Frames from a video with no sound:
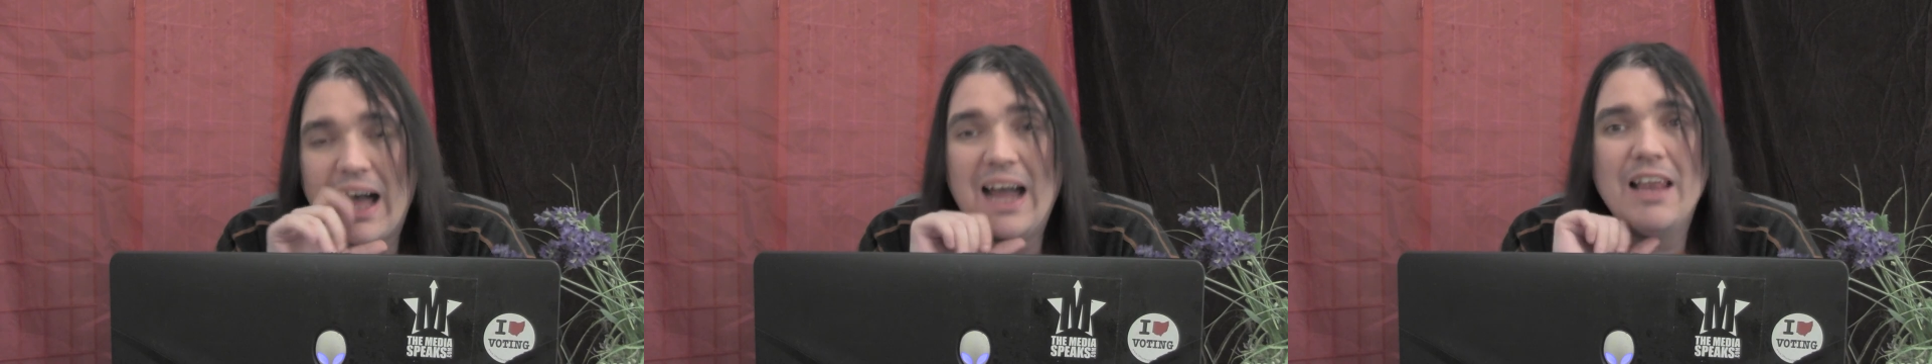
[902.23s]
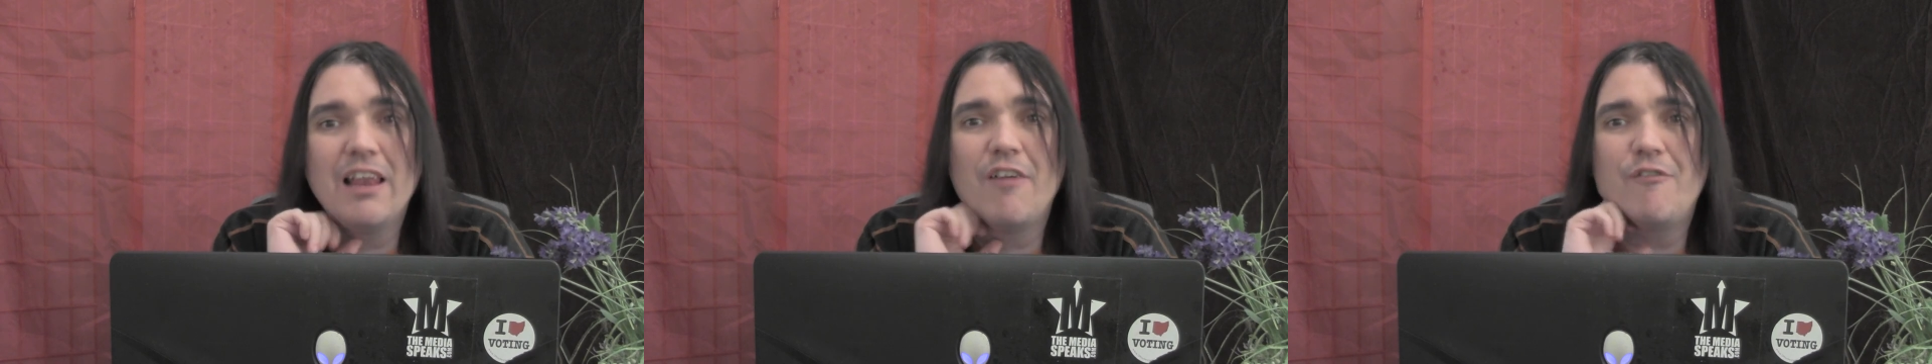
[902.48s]

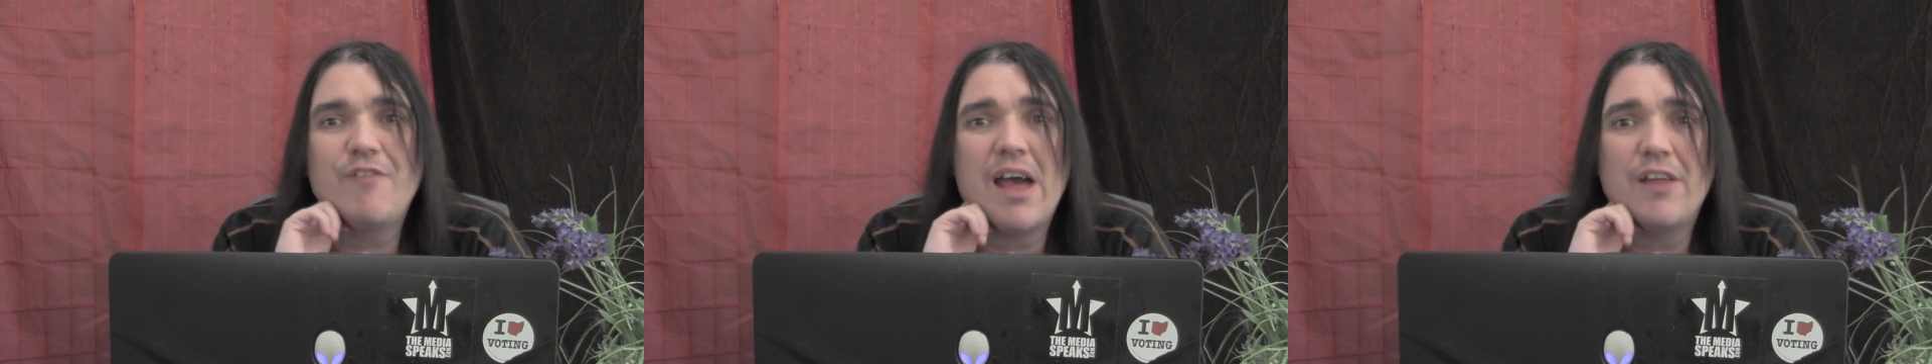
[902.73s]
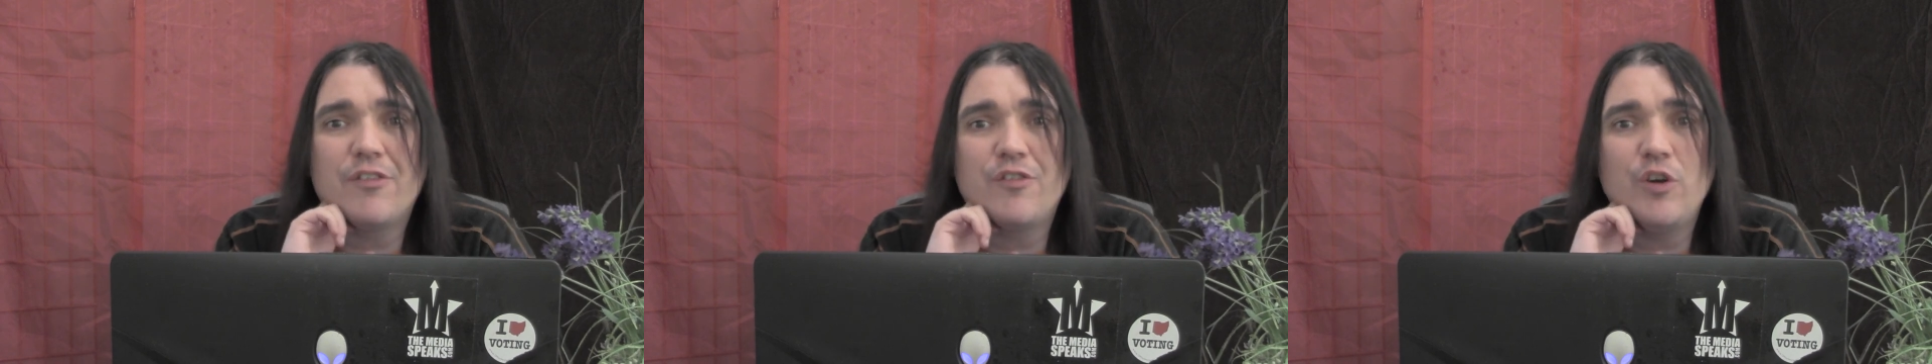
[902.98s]
I love
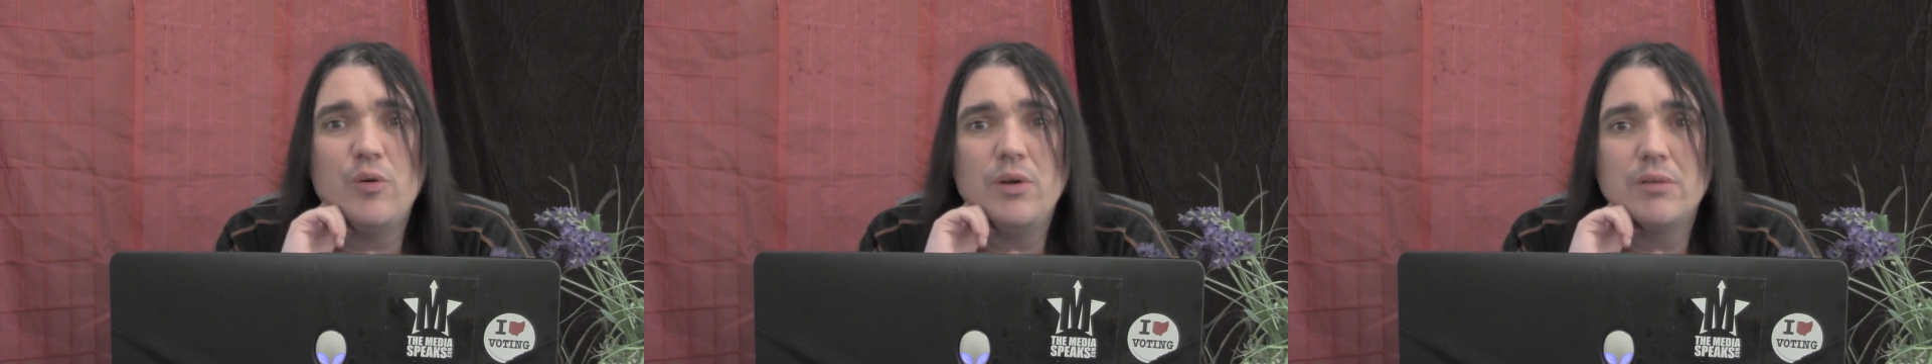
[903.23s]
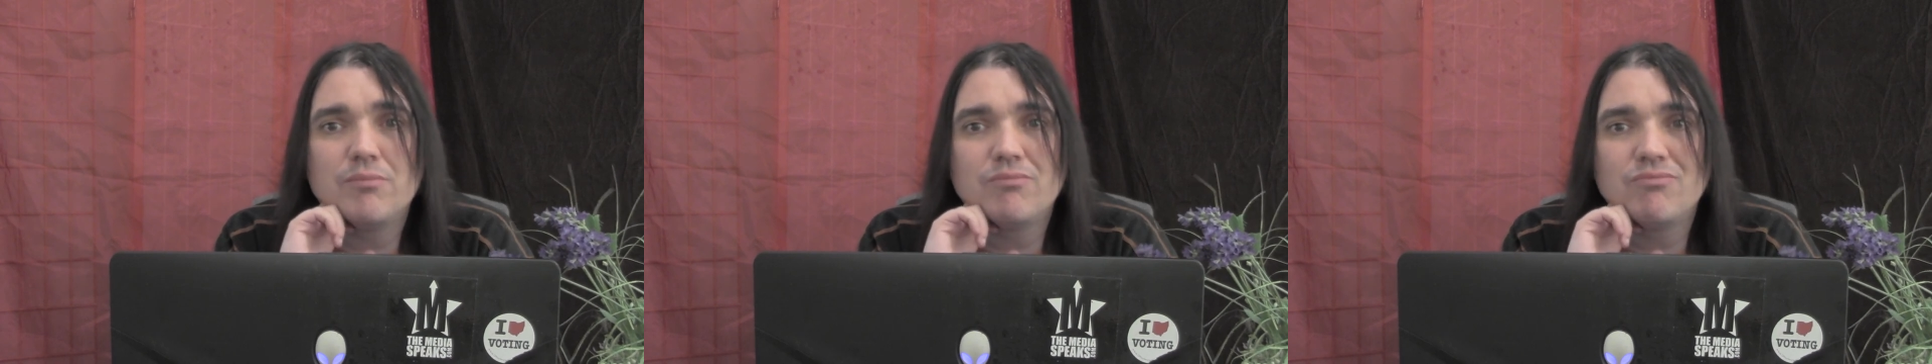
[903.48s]
fast food.
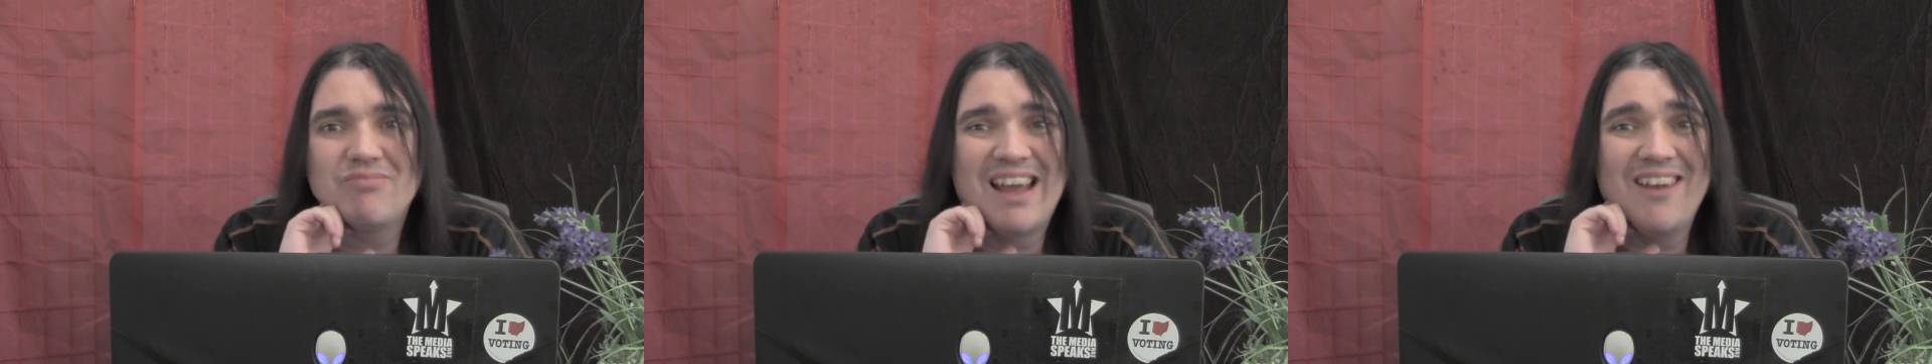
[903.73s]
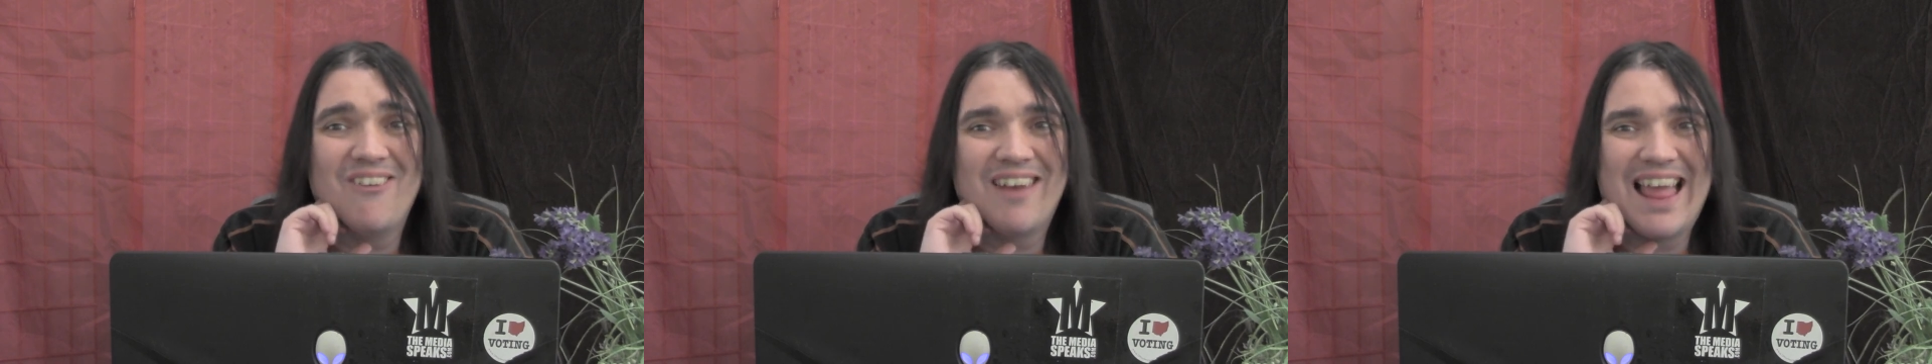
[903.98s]

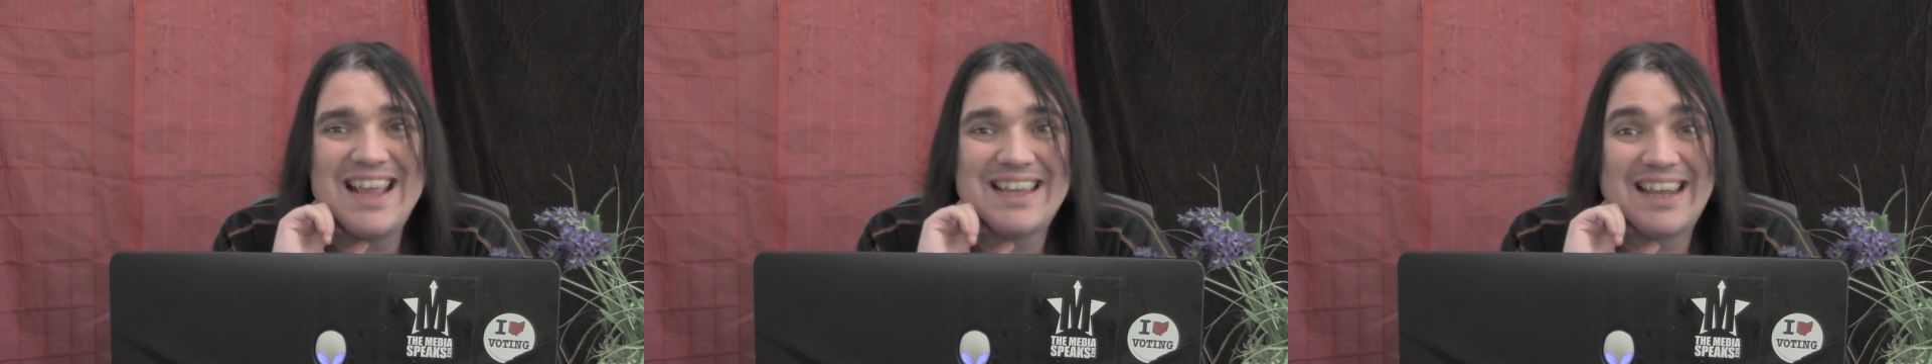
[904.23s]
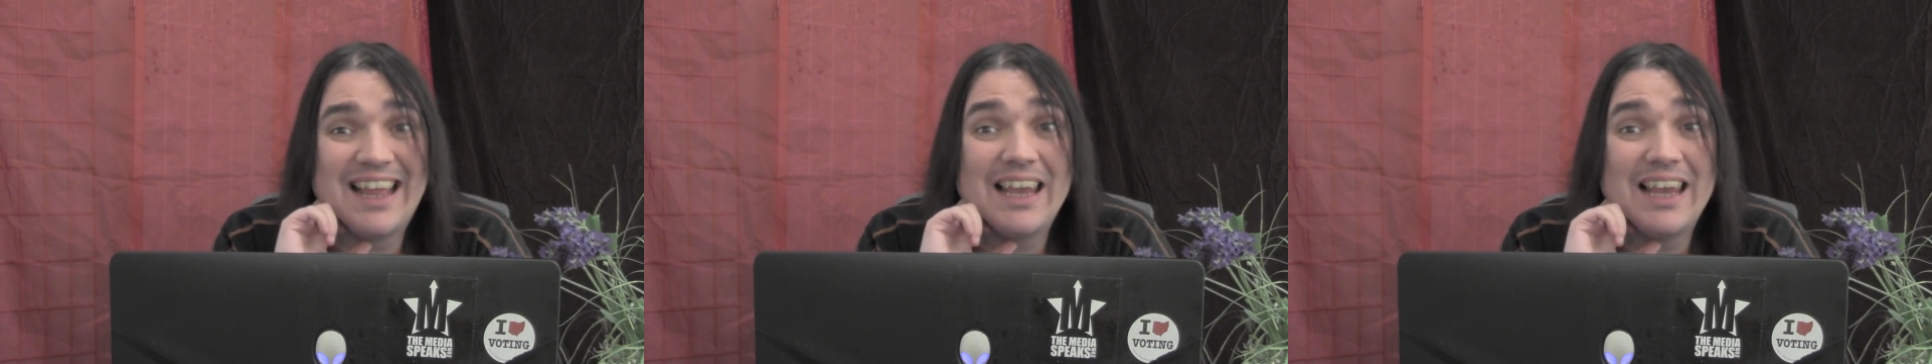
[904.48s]
I don't like it.